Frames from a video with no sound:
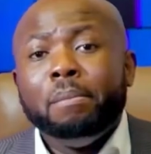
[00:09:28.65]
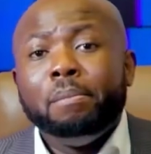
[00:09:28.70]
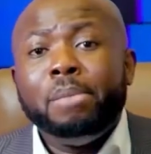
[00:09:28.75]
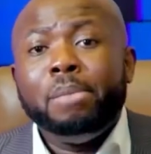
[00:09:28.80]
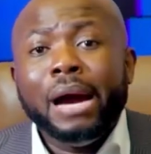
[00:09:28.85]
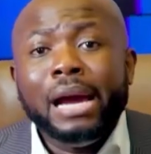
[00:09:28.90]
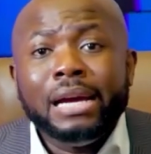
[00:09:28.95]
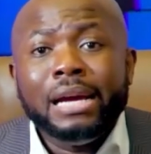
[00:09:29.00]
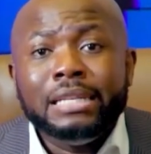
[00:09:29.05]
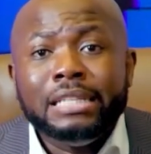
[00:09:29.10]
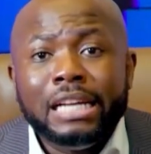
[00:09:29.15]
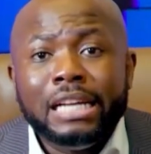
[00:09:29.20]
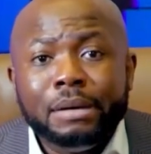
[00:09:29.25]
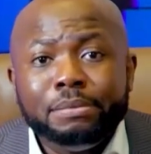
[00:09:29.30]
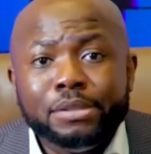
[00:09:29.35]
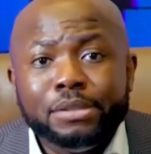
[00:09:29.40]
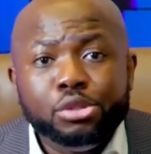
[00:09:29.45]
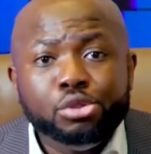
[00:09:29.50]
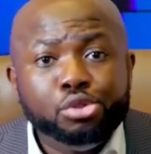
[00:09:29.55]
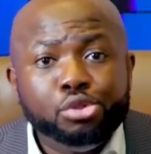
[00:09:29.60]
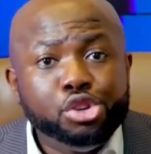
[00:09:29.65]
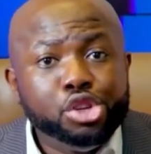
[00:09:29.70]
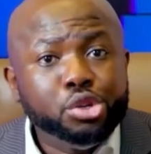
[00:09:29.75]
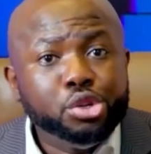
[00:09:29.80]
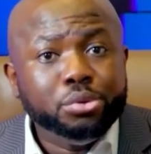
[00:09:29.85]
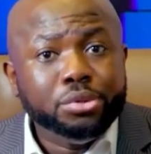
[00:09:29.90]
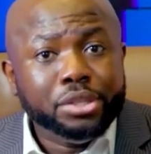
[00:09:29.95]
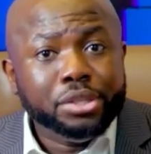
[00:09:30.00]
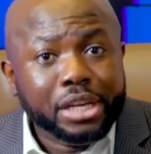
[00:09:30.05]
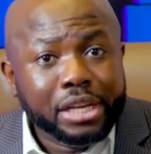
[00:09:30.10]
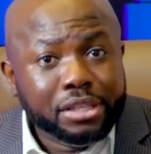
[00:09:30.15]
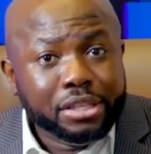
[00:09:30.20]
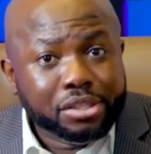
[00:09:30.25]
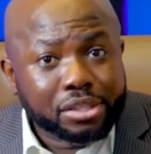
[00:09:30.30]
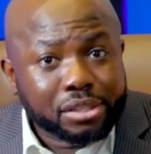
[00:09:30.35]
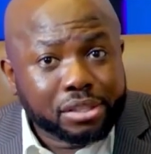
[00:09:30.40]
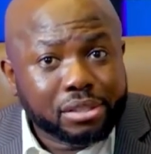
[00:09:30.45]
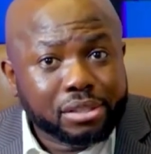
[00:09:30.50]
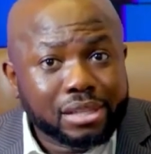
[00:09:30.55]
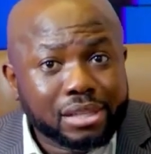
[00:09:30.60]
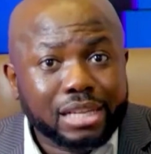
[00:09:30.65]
By adapting to new changes,